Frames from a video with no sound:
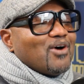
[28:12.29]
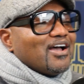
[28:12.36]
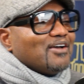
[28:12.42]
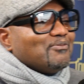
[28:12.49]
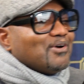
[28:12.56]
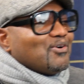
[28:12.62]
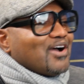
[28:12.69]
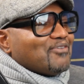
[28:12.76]

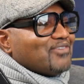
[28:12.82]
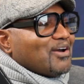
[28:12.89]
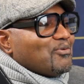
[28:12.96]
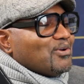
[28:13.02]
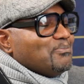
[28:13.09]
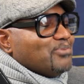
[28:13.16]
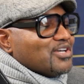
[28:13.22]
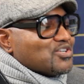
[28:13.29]
wife and I,
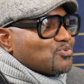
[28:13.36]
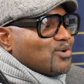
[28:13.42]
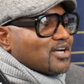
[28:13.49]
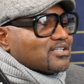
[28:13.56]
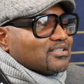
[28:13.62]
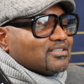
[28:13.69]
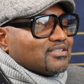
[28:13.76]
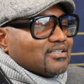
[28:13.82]
we binge
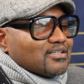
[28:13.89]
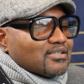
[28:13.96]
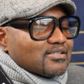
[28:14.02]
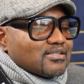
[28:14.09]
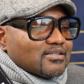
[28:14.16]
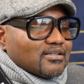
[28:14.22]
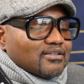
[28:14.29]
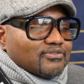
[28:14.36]
watch a ton of
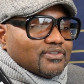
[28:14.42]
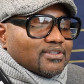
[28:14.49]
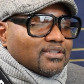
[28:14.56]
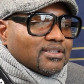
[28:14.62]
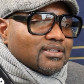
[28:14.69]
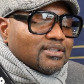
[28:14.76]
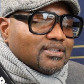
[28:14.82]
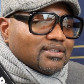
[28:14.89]
stuff.
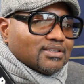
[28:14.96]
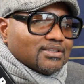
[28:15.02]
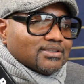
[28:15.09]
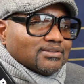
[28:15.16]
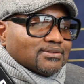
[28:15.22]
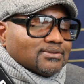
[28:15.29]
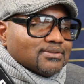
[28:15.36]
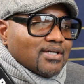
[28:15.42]

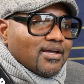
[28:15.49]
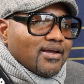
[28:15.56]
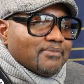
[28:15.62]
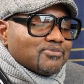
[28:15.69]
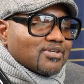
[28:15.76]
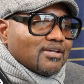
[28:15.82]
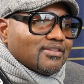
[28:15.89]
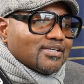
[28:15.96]
I'm
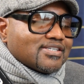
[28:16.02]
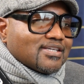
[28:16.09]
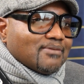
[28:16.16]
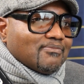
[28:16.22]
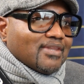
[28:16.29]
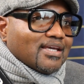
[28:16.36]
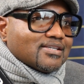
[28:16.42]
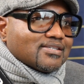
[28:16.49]
trying to think
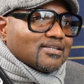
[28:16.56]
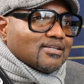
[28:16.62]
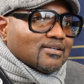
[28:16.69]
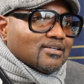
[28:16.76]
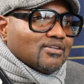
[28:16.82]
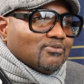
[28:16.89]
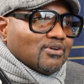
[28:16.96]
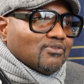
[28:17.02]
something that's
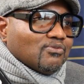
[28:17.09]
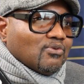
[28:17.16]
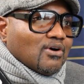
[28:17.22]
good that we've